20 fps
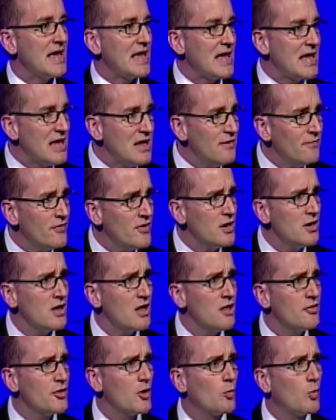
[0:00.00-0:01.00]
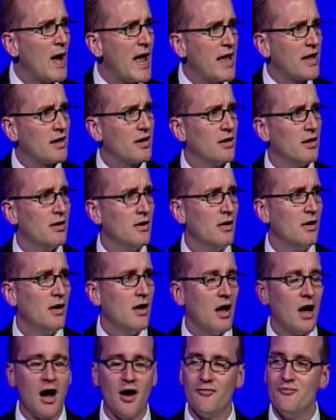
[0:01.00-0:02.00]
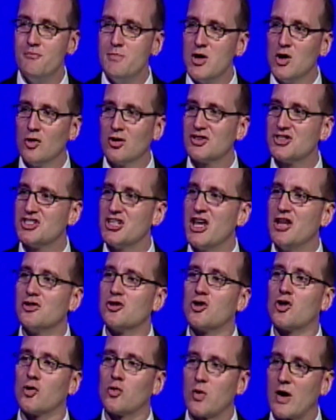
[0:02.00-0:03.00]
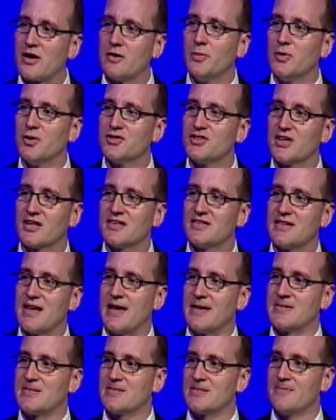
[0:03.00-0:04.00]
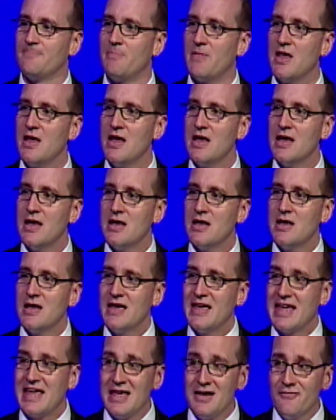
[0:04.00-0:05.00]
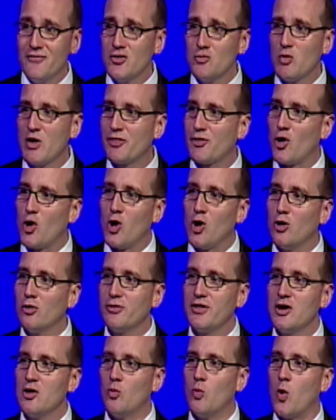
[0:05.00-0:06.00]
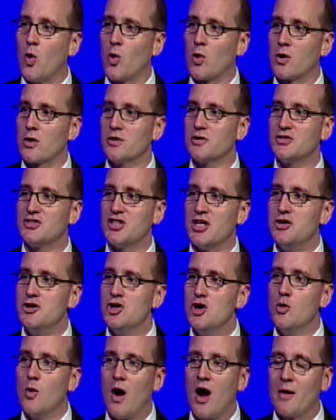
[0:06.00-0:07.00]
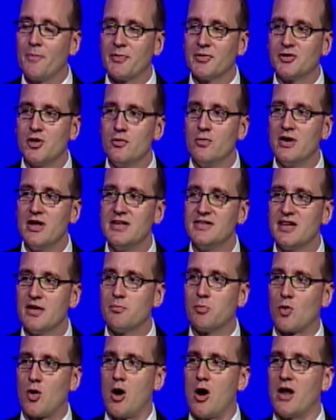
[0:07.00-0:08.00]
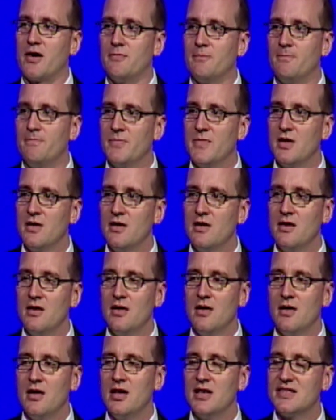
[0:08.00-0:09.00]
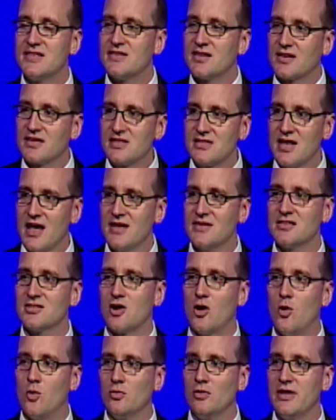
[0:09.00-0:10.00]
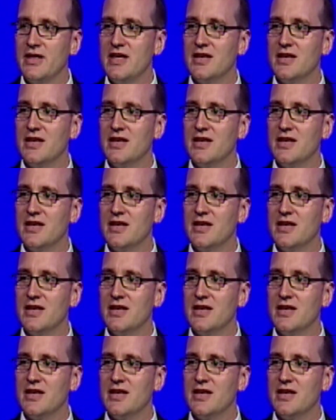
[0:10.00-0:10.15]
Even in the wake of Milk's incredible success, even with all the awards and new opportunities it brought, his success only